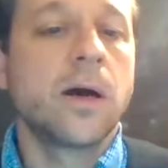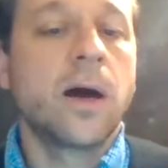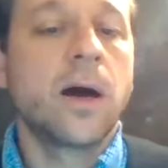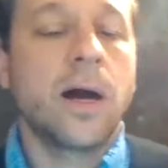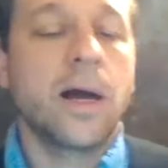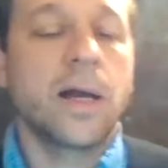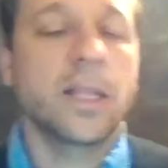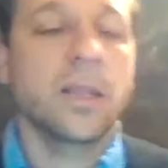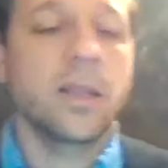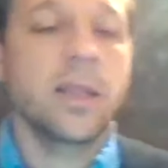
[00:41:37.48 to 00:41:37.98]

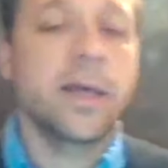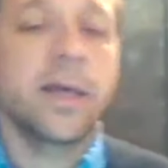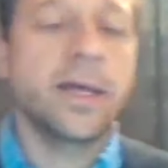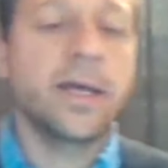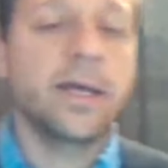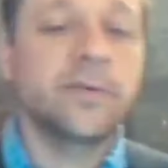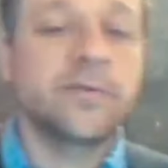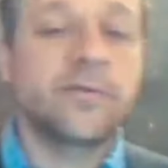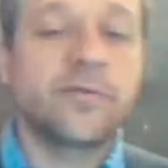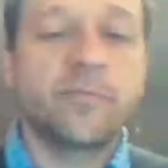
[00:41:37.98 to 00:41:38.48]
I
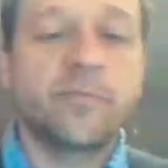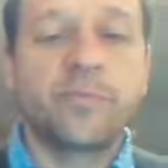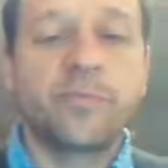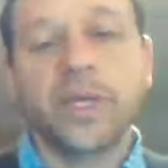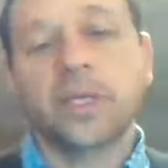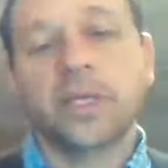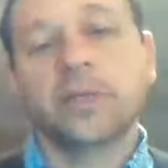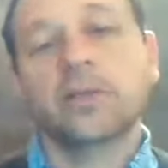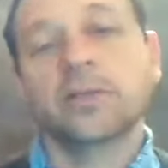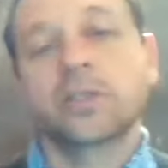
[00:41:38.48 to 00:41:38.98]
love
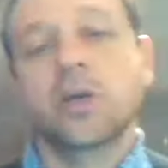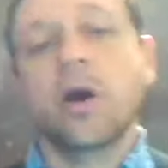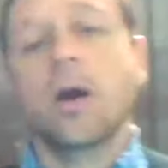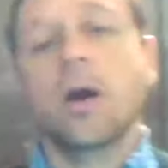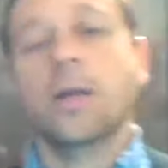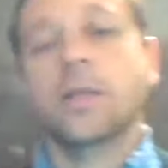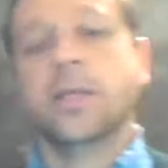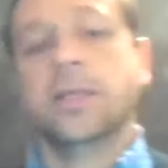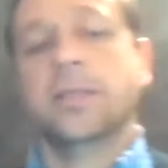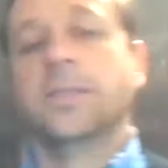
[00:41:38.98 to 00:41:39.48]
pickled
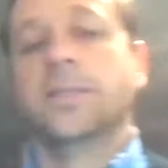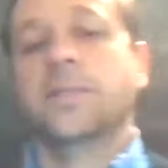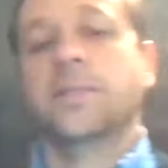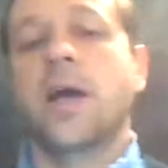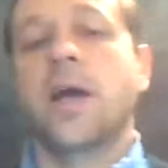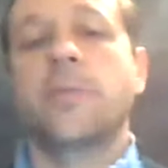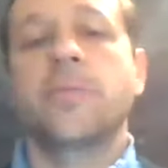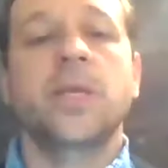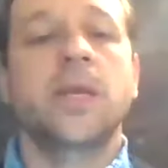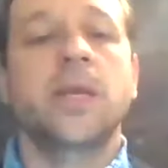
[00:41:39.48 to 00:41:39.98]
garlic this
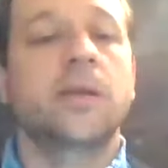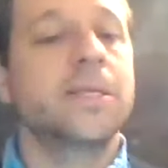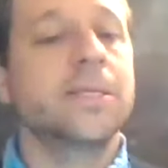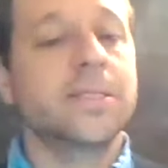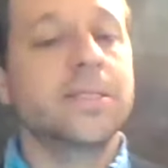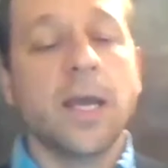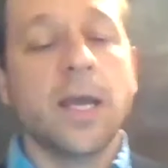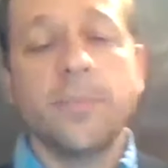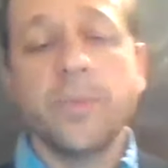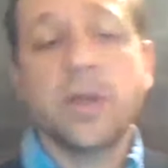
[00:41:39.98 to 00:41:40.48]
time of year. And
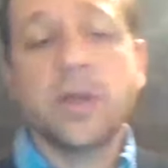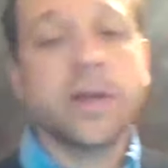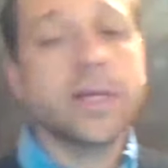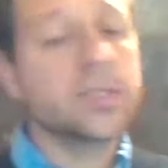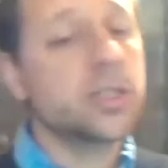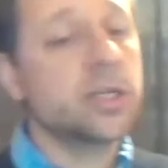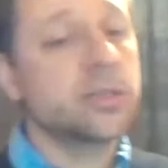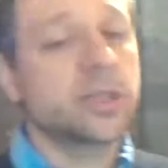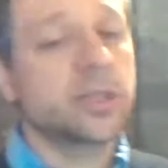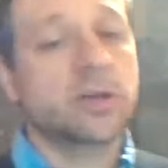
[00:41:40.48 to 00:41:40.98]
this time of year, I
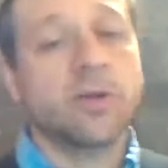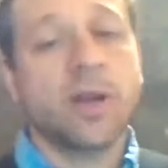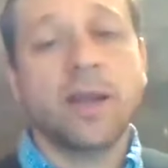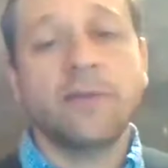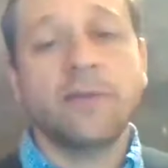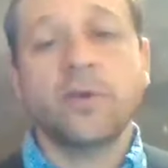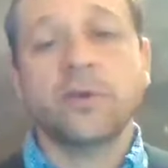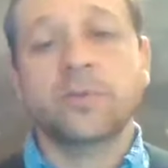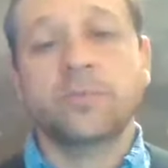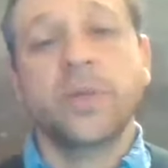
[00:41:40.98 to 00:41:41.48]
start to
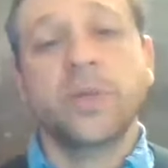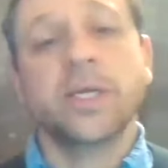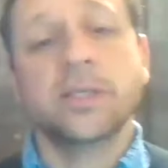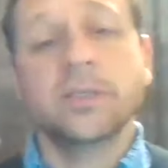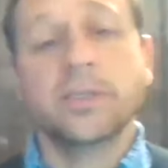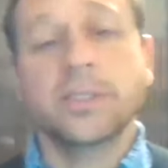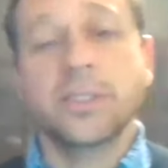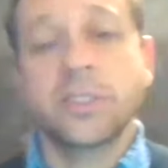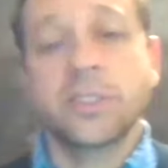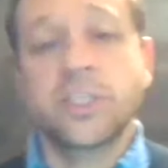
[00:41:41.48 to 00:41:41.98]
crave those
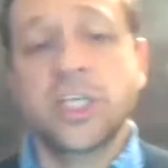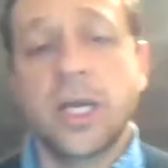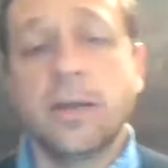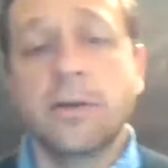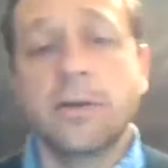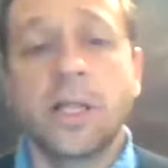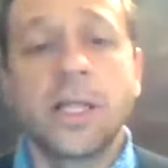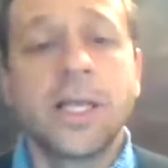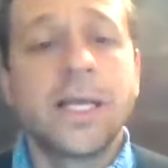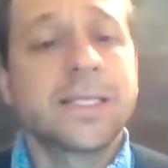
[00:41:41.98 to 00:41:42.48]
pickles in
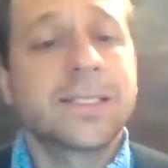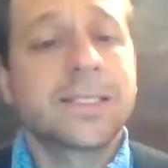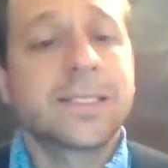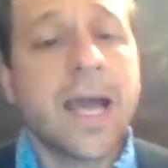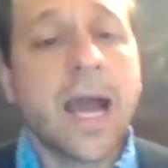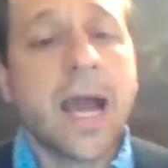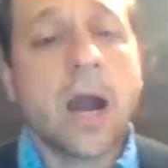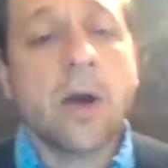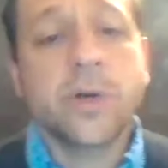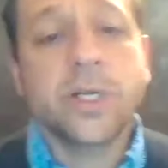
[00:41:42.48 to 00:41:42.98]
general.
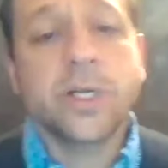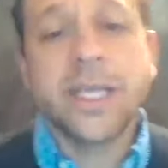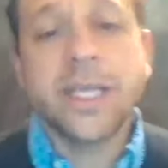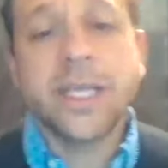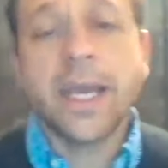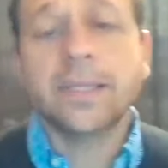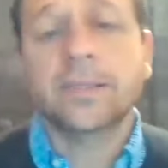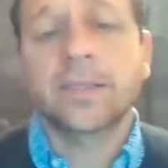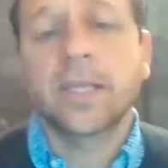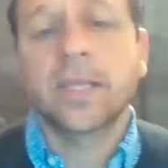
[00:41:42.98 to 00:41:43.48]
Sour
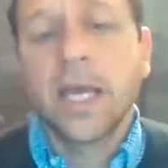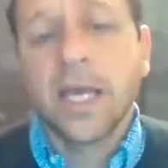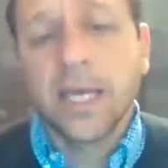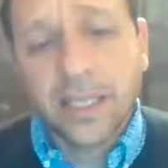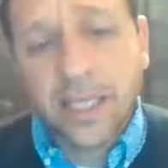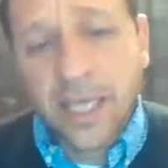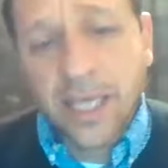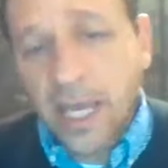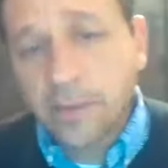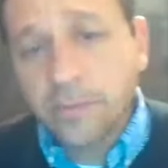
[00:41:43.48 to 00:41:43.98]
taste,
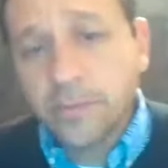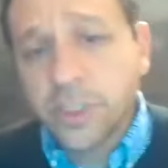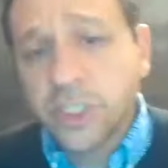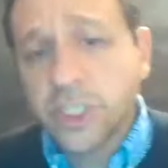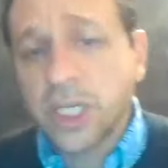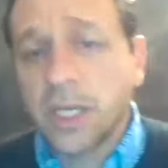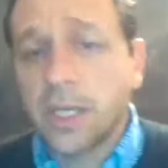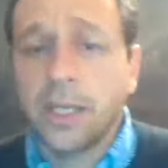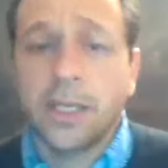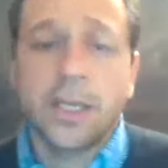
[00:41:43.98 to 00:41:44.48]

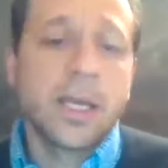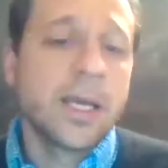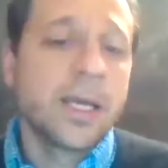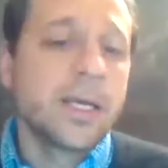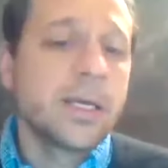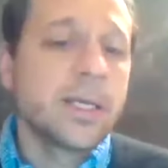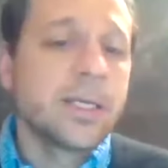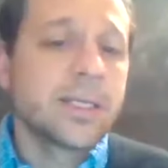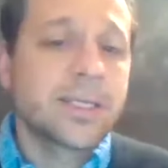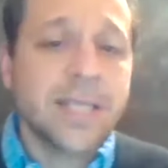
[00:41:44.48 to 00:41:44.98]
kimchi,
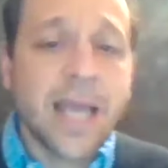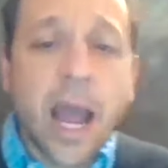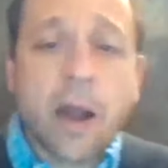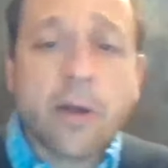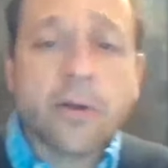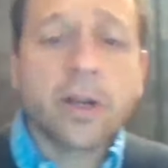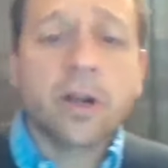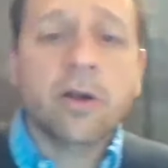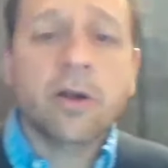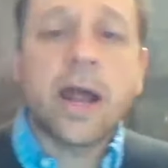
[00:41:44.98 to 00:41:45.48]

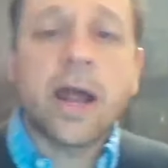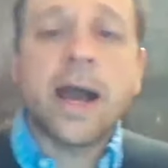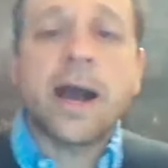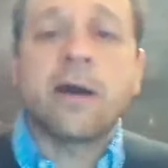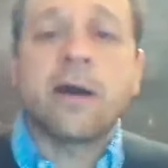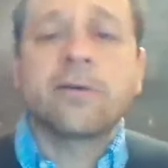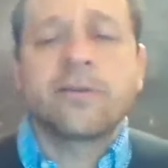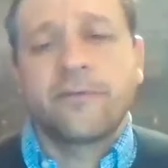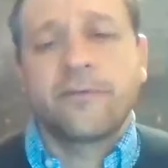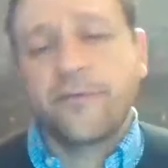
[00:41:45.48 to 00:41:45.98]

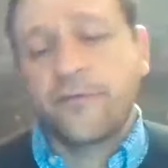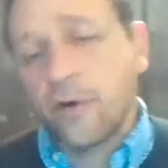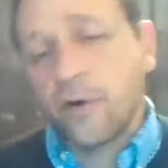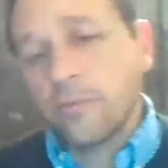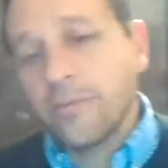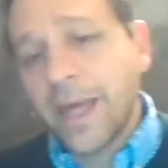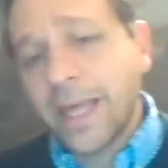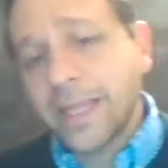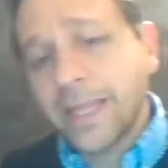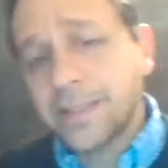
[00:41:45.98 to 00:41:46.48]
sauerkraut,
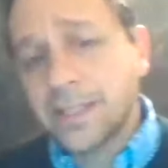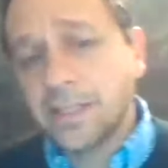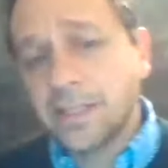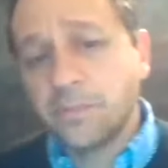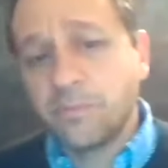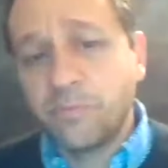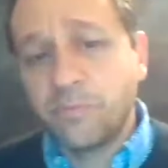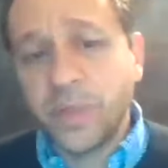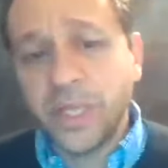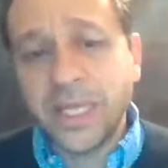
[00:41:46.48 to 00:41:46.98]

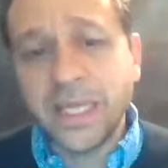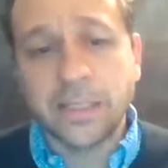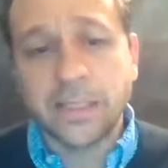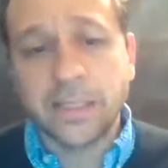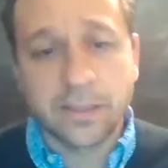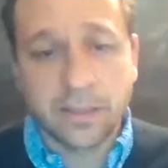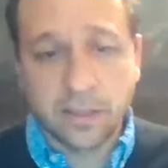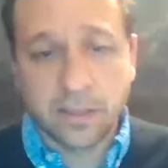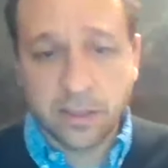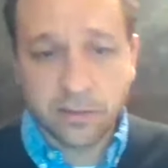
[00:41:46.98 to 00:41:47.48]
fermented
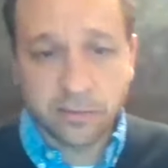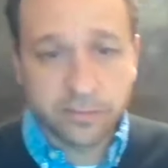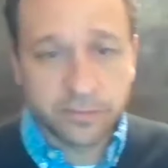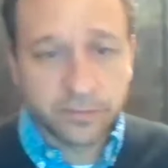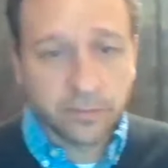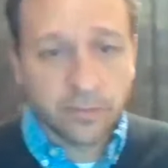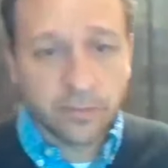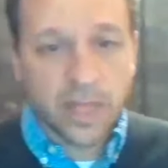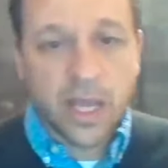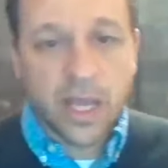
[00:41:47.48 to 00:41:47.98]
beets,
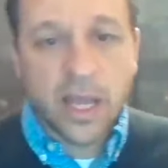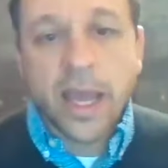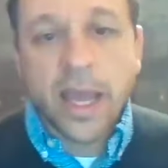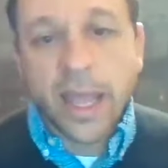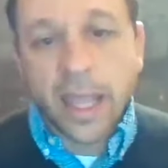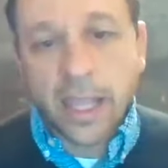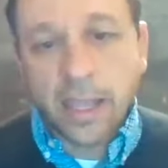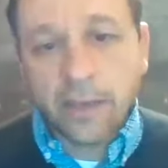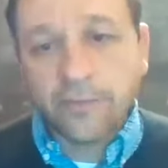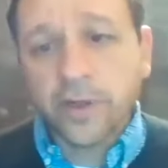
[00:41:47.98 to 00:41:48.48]

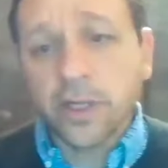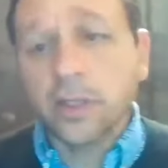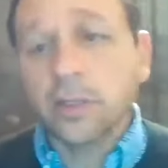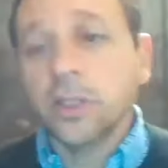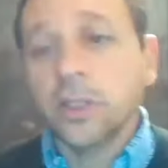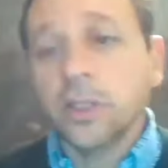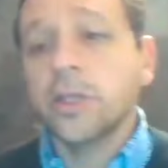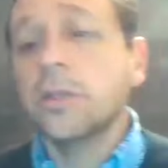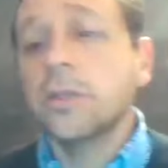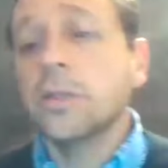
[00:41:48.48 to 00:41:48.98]
even a
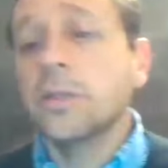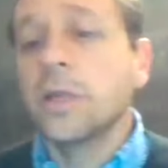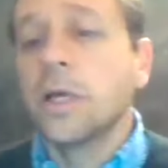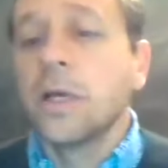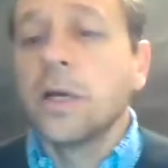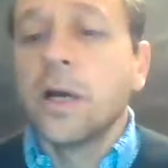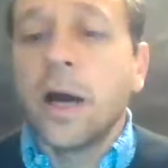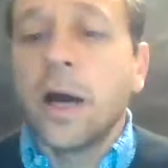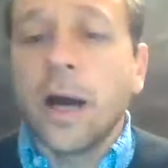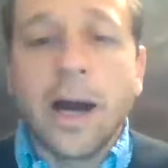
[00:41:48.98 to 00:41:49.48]
little
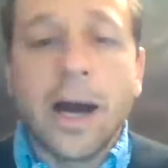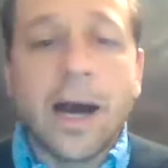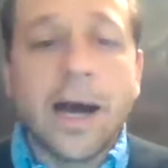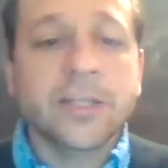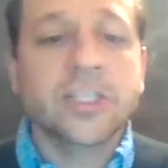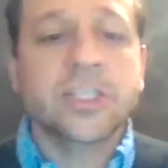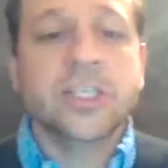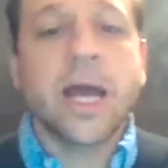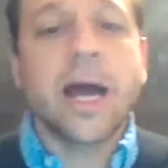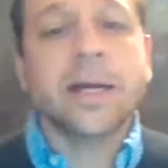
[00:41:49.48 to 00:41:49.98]

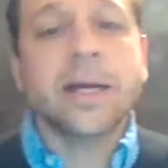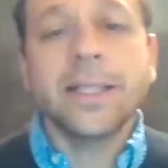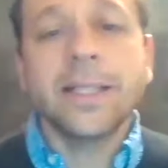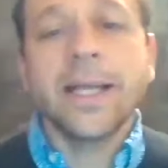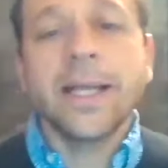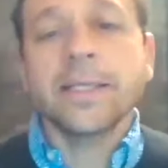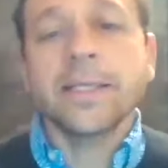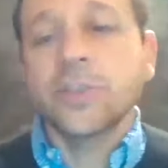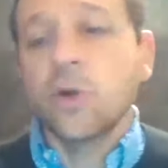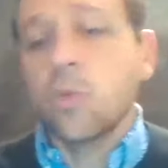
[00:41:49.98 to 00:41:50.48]
shot
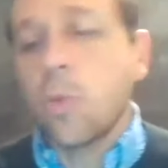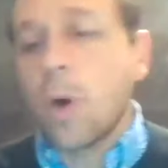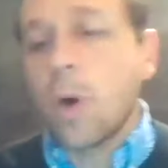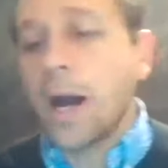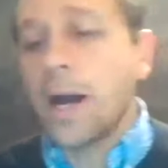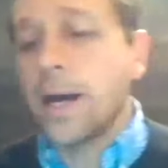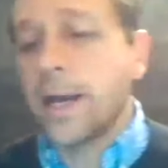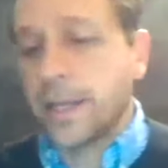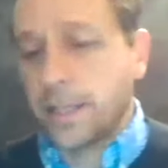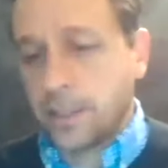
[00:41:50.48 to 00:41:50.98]
glass of
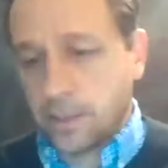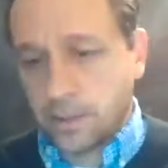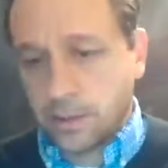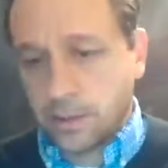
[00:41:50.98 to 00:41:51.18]
wine.